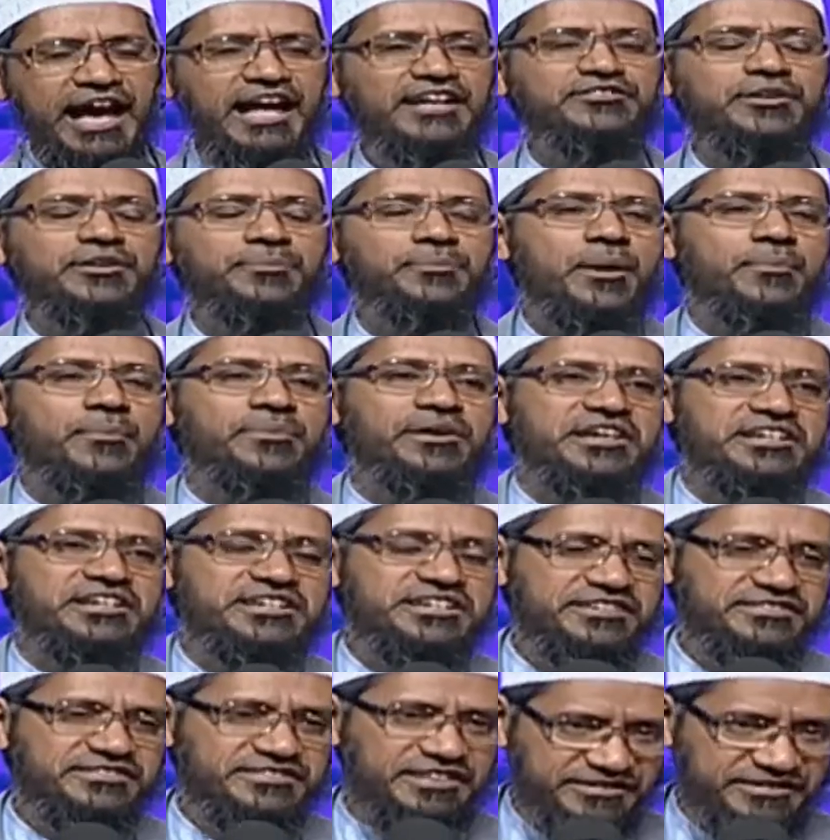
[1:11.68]
as the
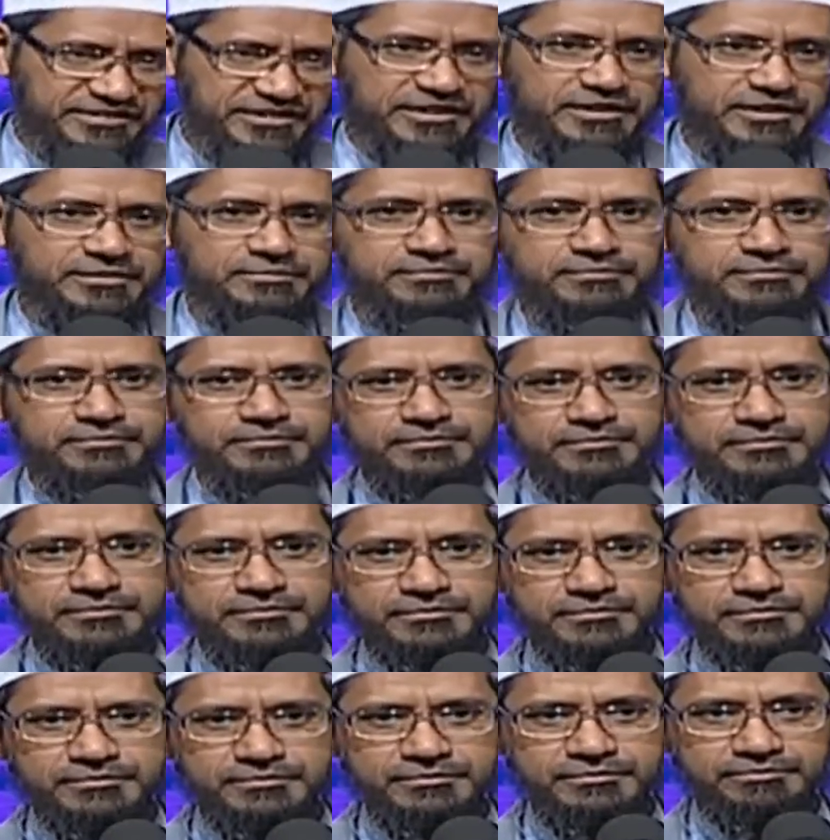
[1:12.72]
propagation is concerned,
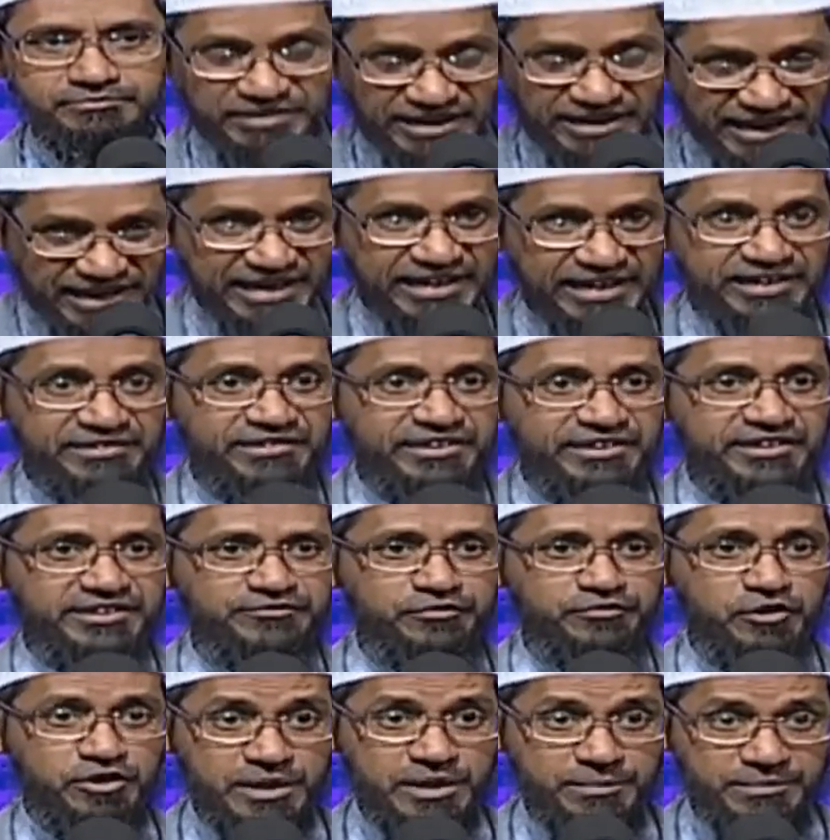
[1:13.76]
there are countries,
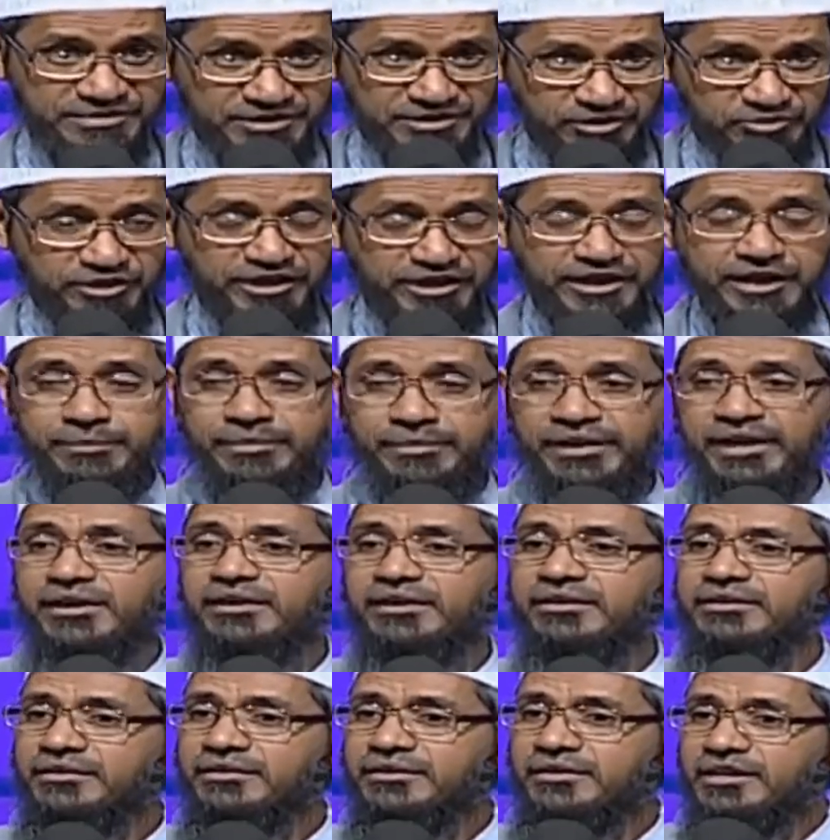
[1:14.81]
for example, Saudi Arabia,
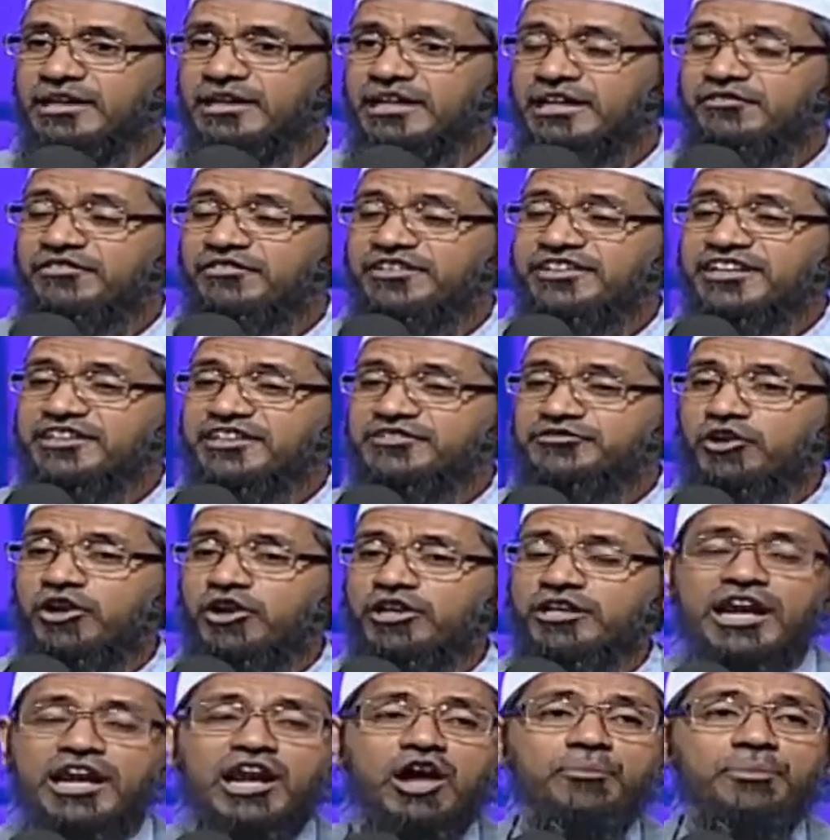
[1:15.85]
which does
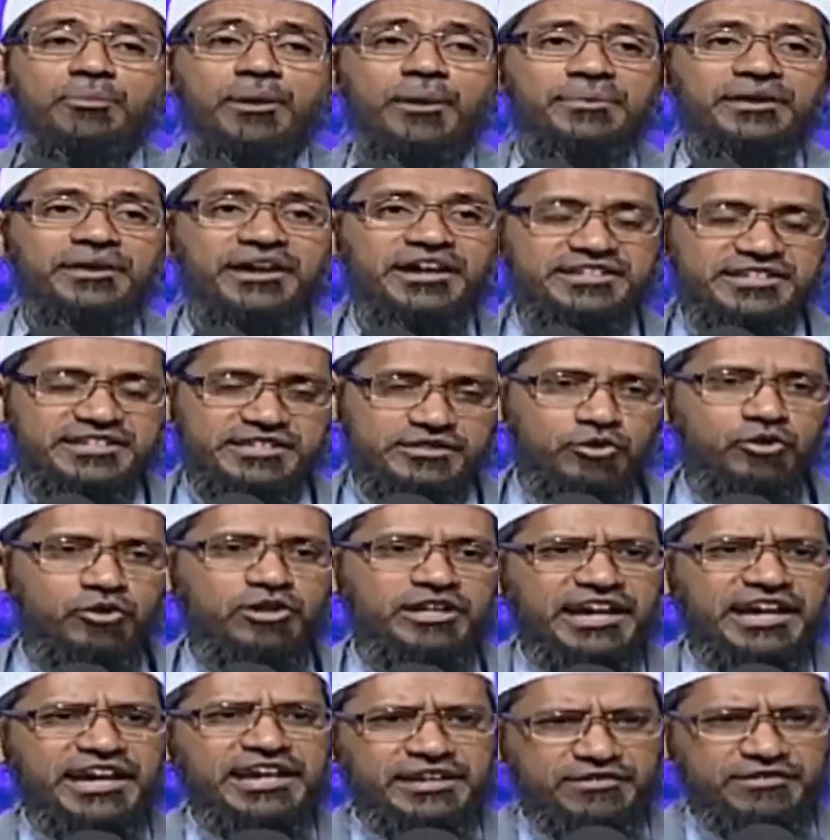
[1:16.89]
not allow propagation. The
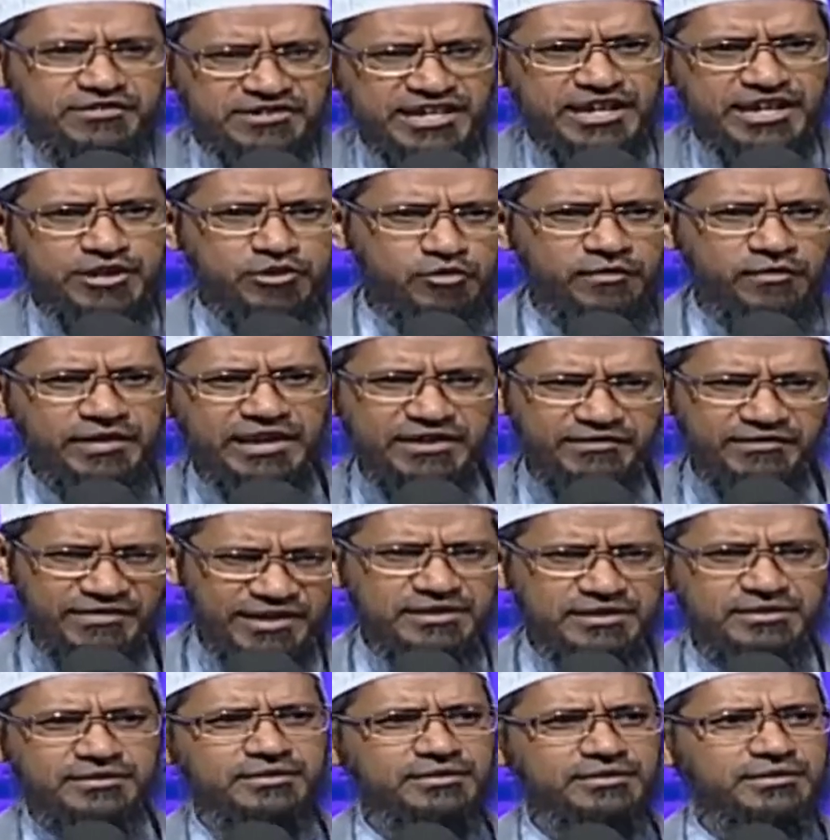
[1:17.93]
only country which I know very well,
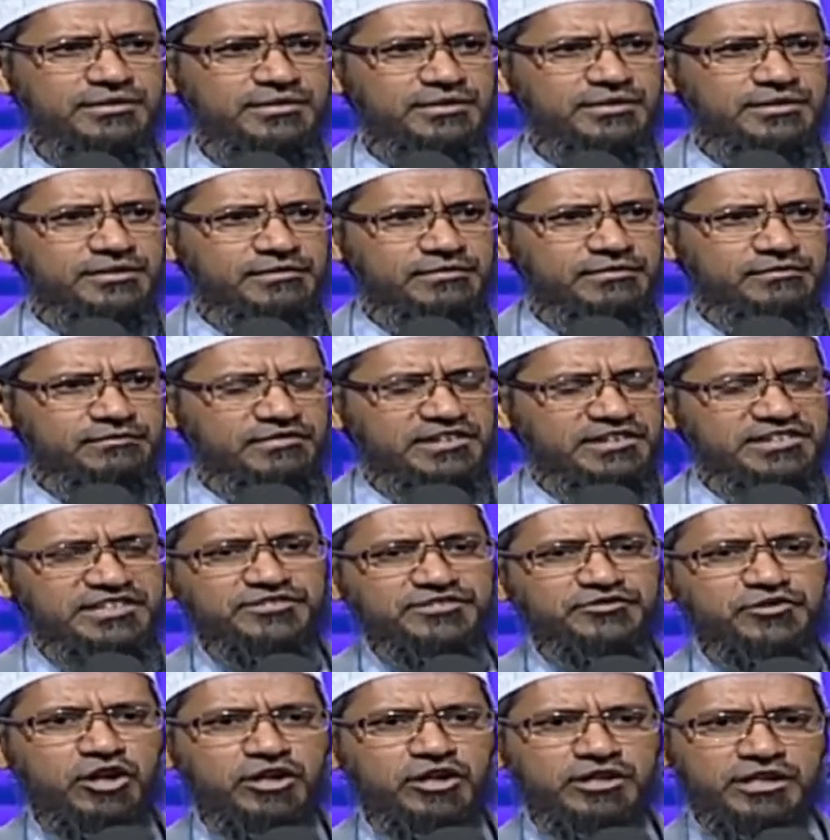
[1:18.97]
which
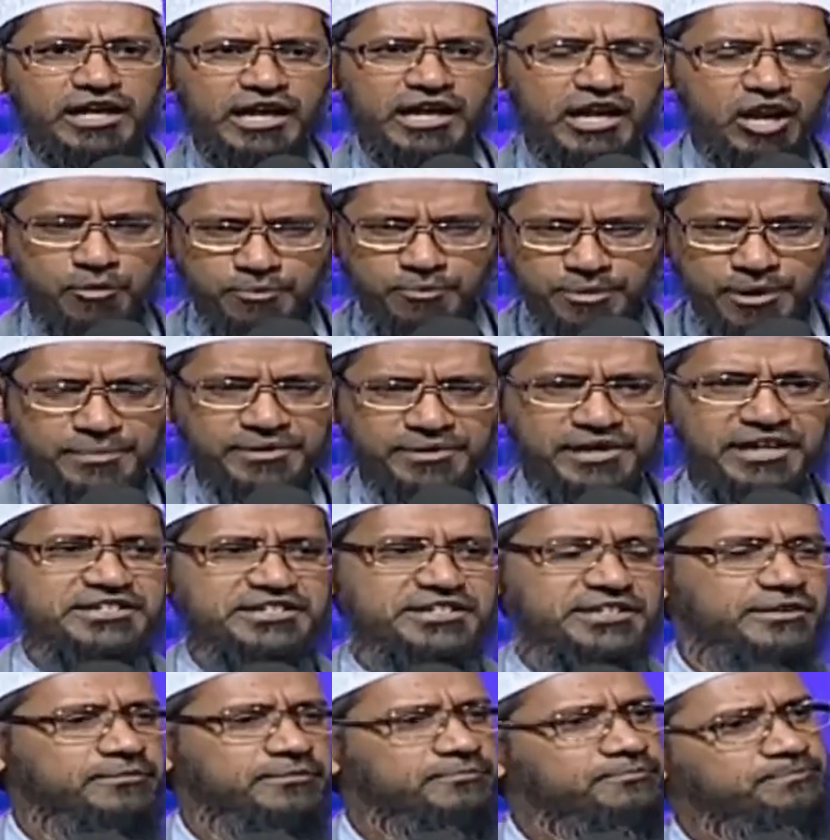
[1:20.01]
does not allow
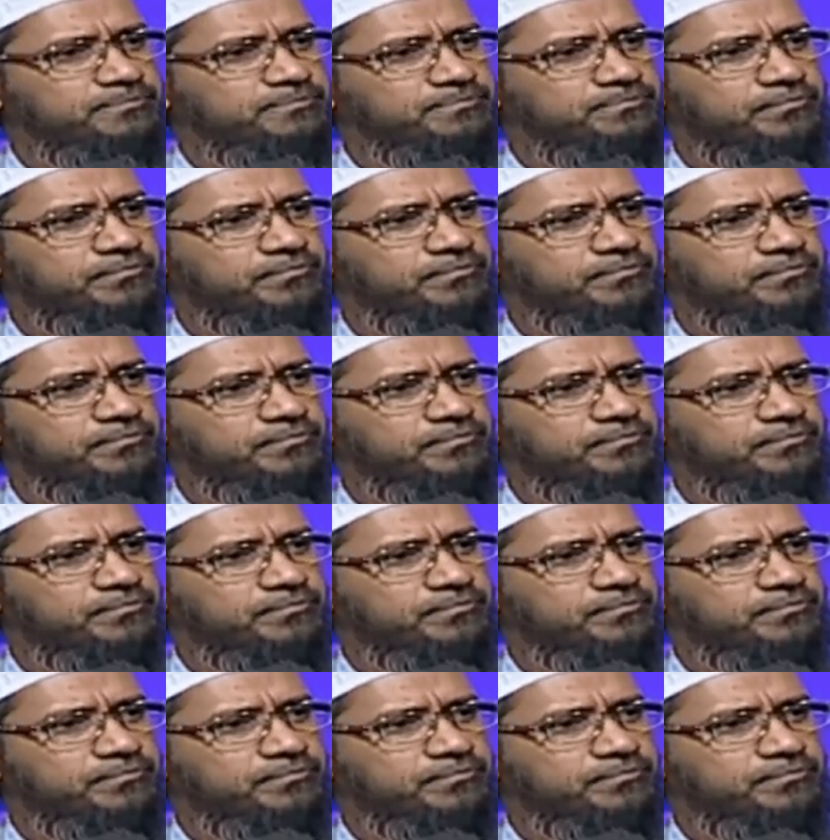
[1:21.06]
propagation,